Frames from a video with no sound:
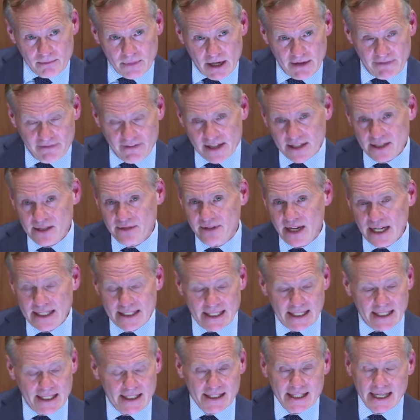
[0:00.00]
offensive
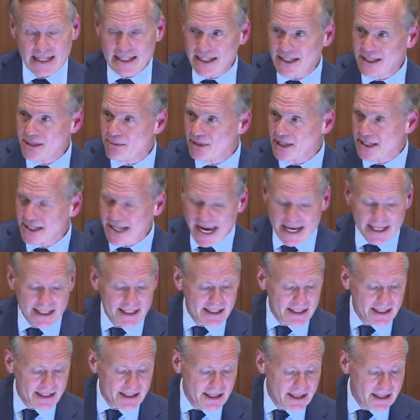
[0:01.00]
ideas. They need to be
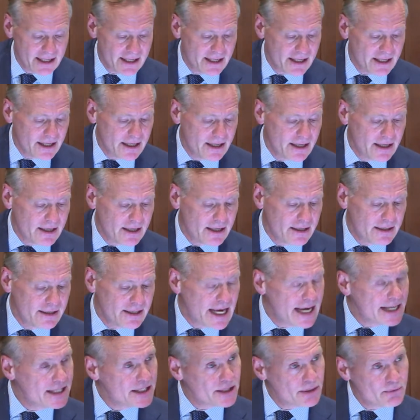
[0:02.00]
tested.
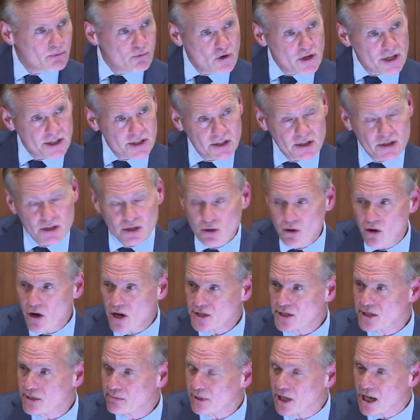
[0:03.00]
Take some risks,
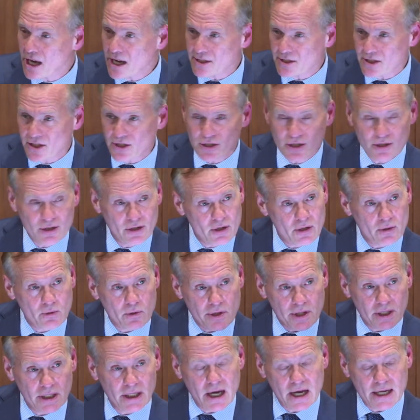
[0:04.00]
cross some lines, because you don't know where
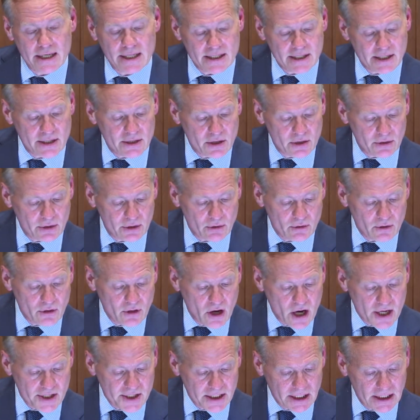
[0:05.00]
the line is until you
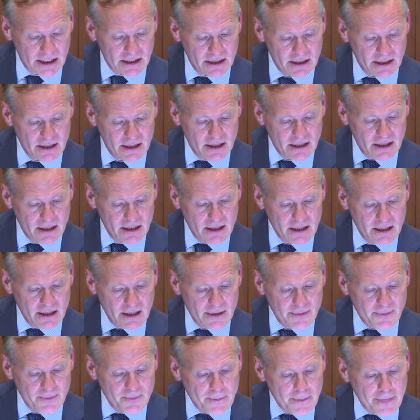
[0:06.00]
cross it.
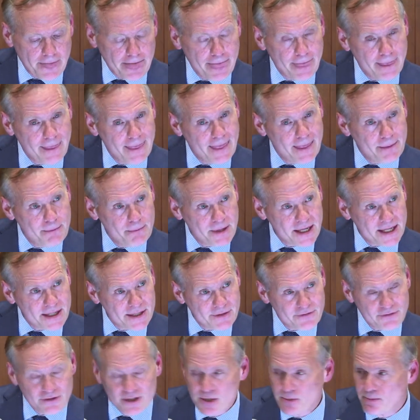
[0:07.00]
Because
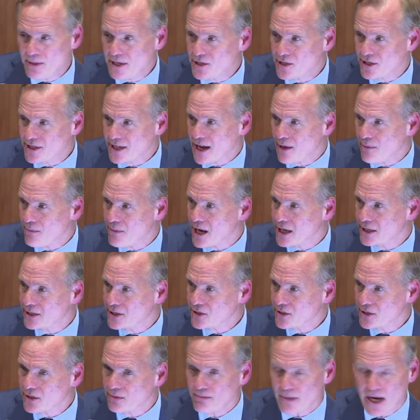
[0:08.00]
free speech is how
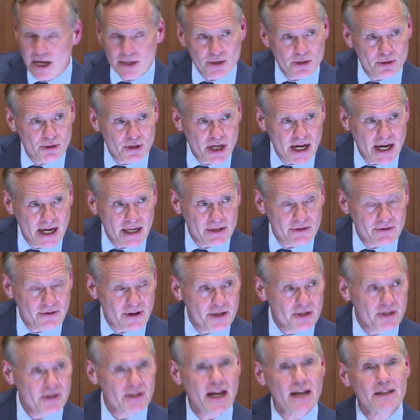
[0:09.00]
minds are changed.
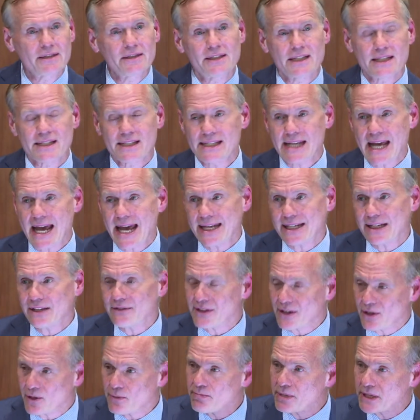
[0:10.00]
Frederick Douglass said, if
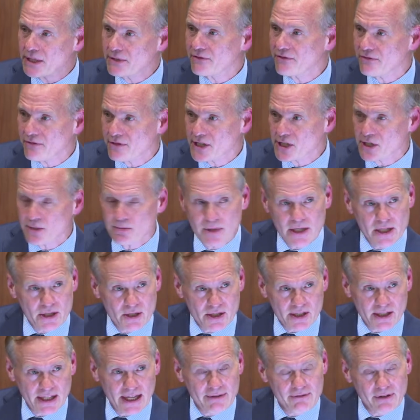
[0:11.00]
there had been free speech,
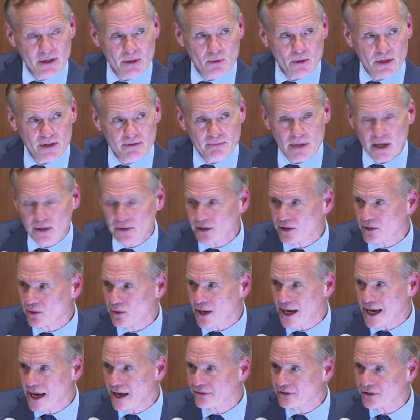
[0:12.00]
slavery would have melted
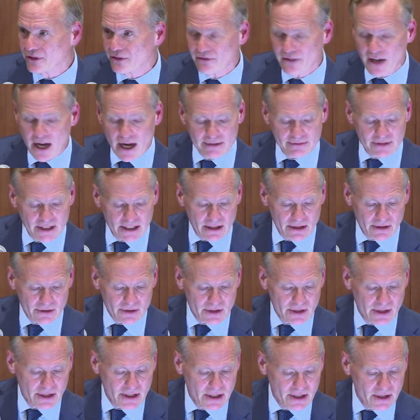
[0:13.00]
away after 5 years.
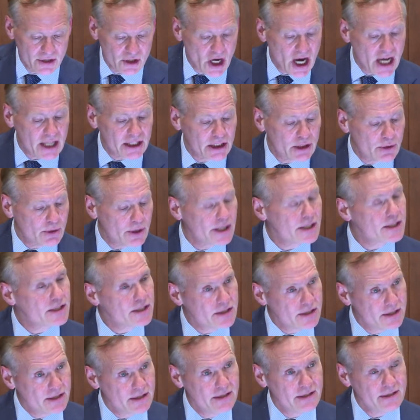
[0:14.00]
John
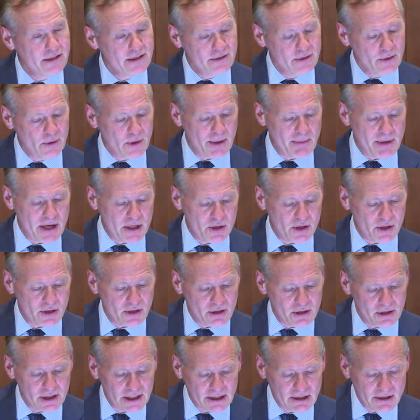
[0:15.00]
Lewis, who I mentioned
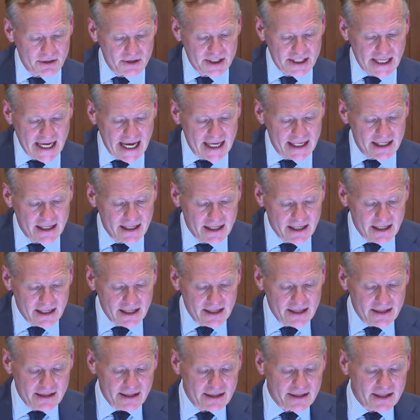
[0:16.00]
earlier, said
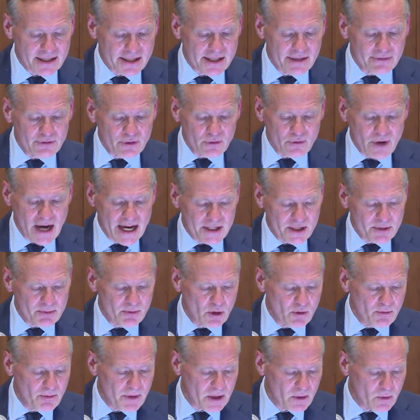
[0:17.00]
that the civil rights
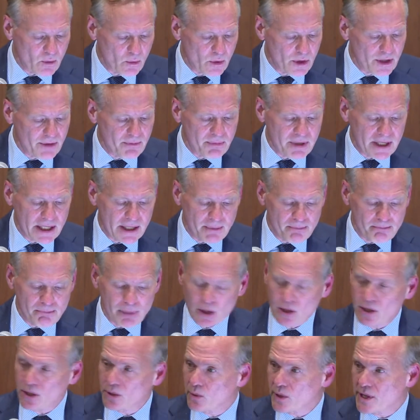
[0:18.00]
movement would have been a
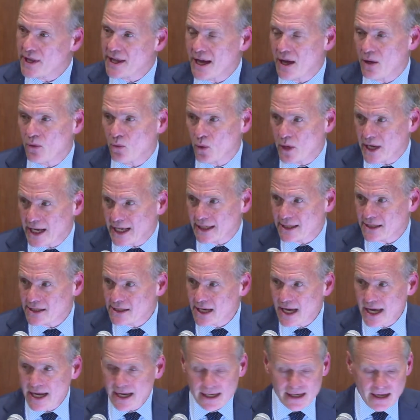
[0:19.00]
bird without wings
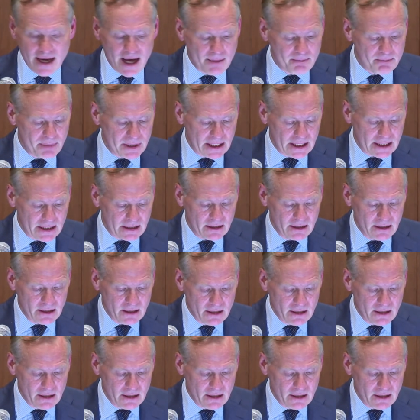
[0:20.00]
had it not been